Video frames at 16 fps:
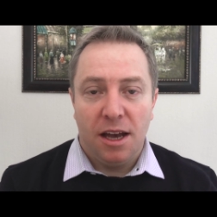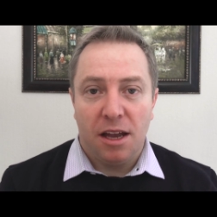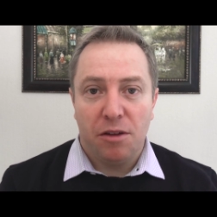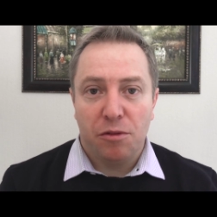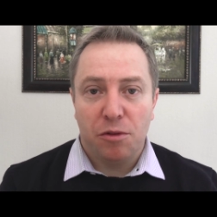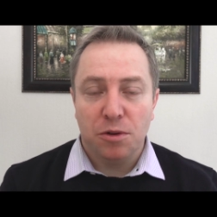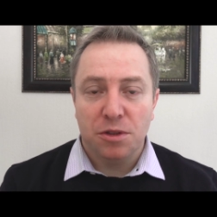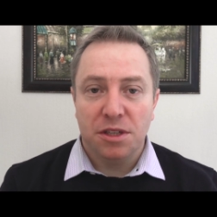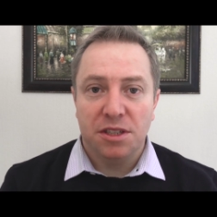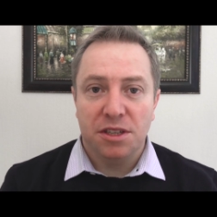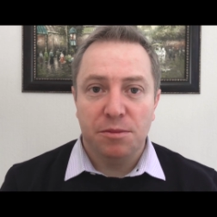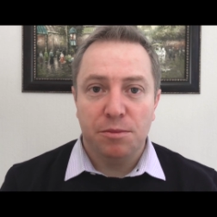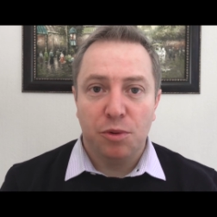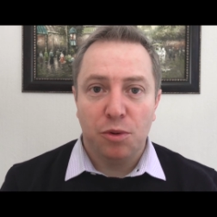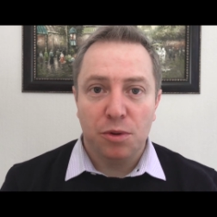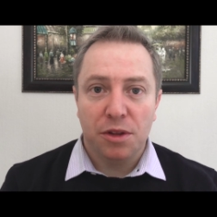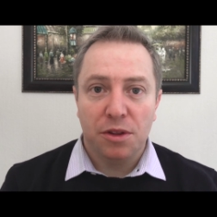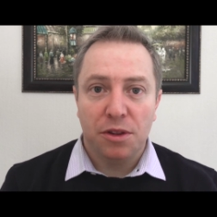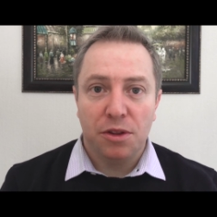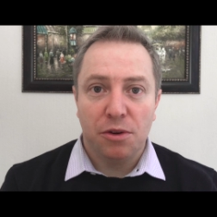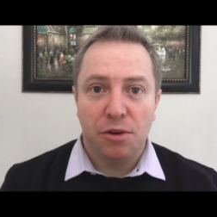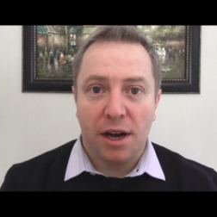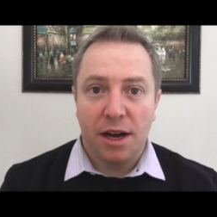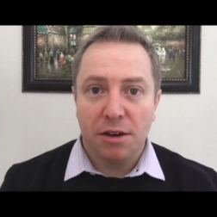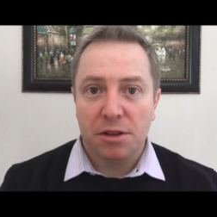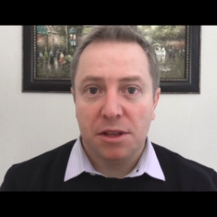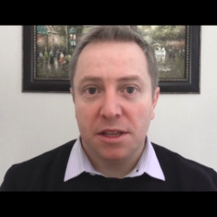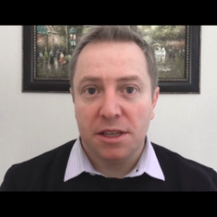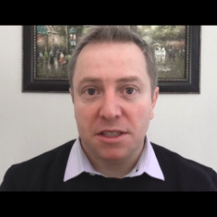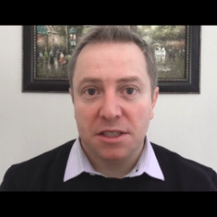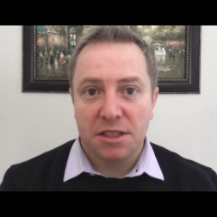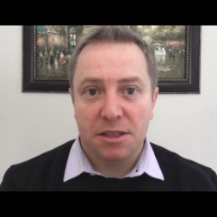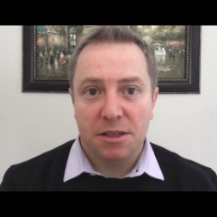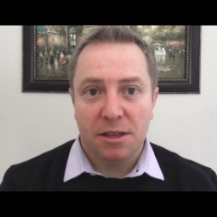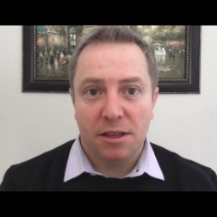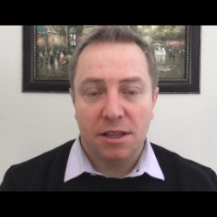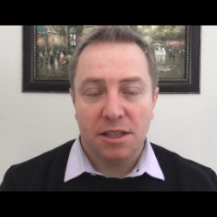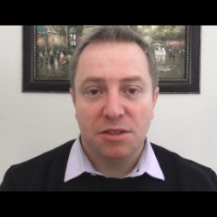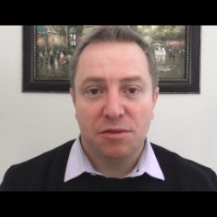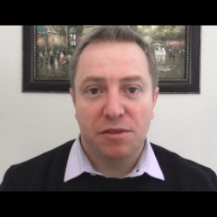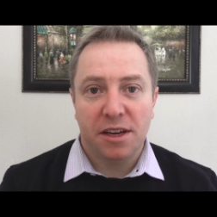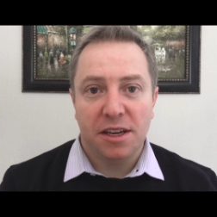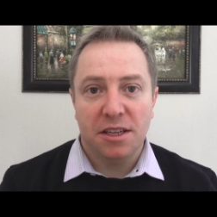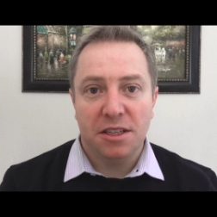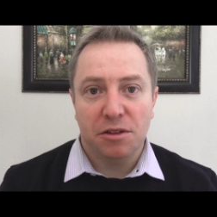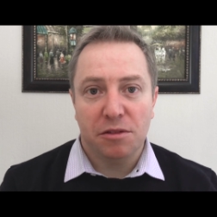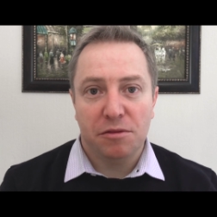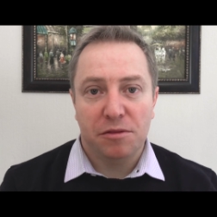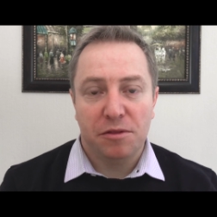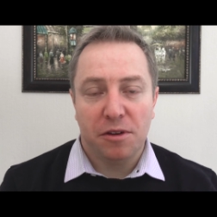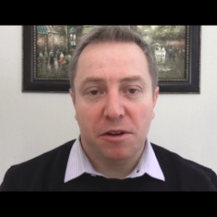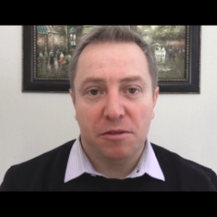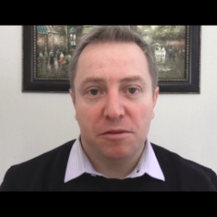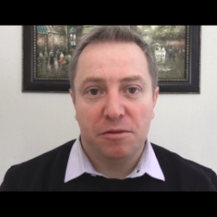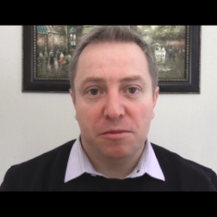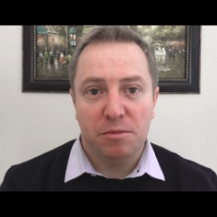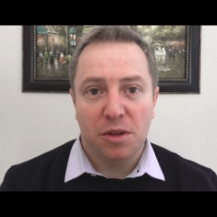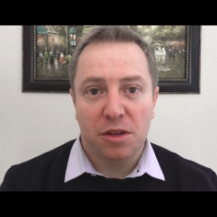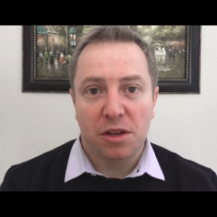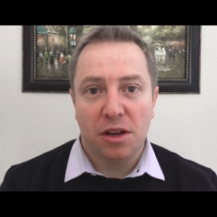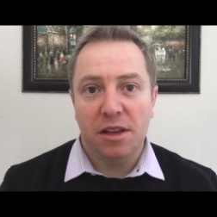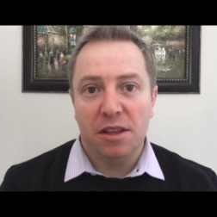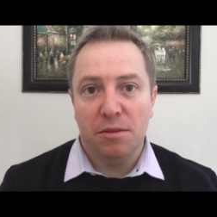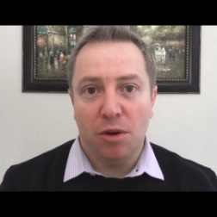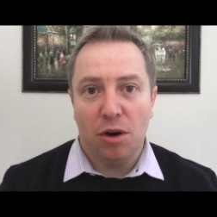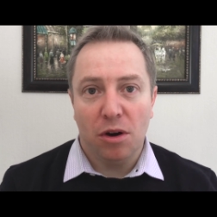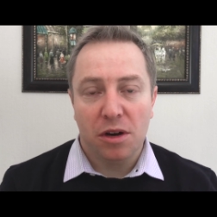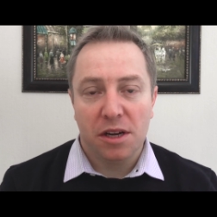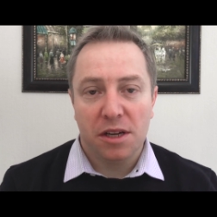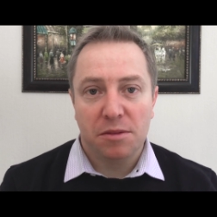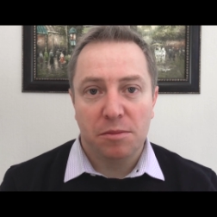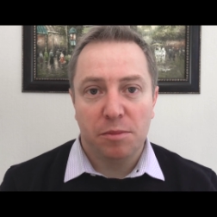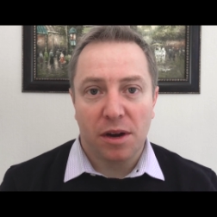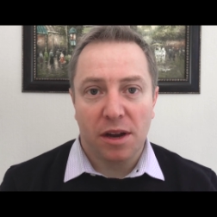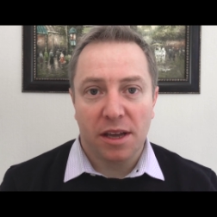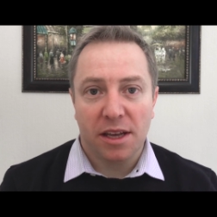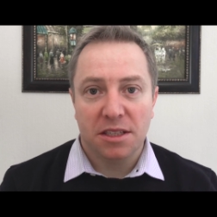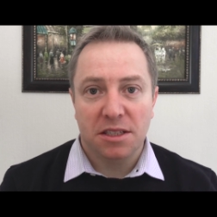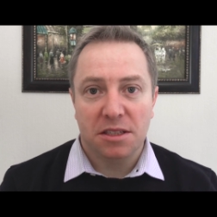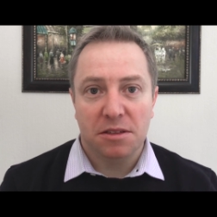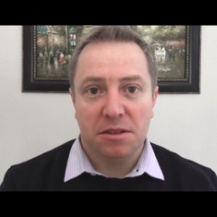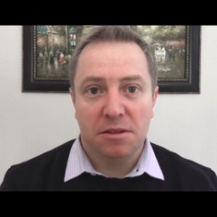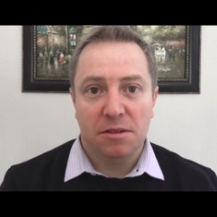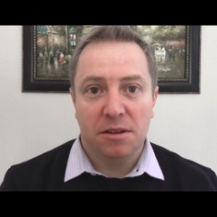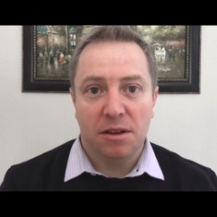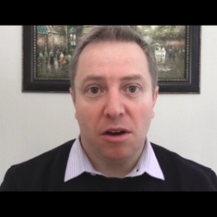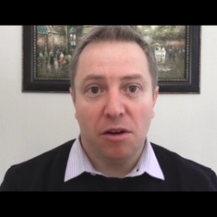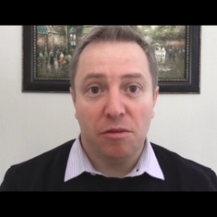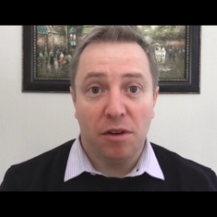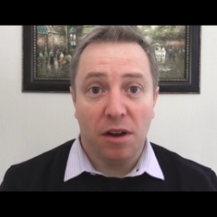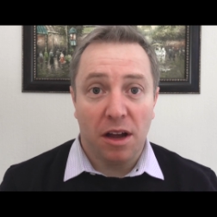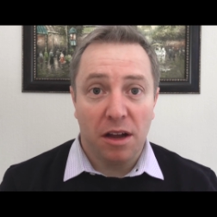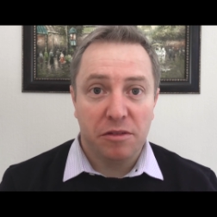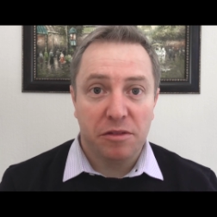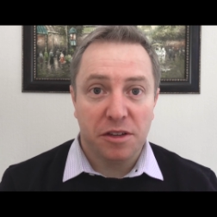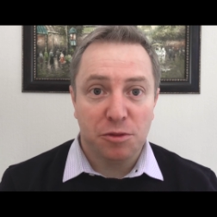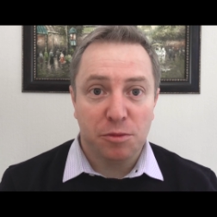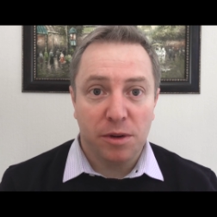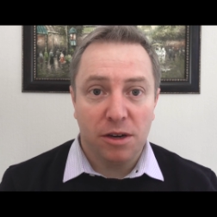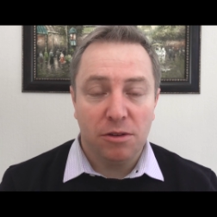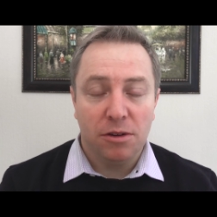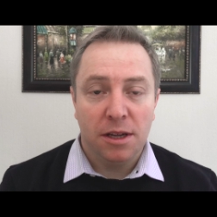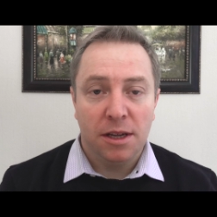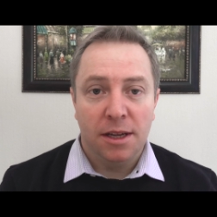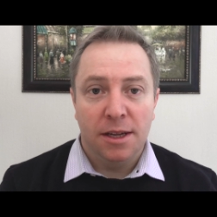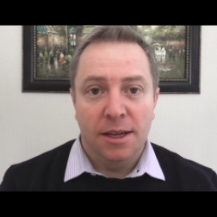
and of course, it's important throughout this, this phase of, of not only the market, but I guess of life as well,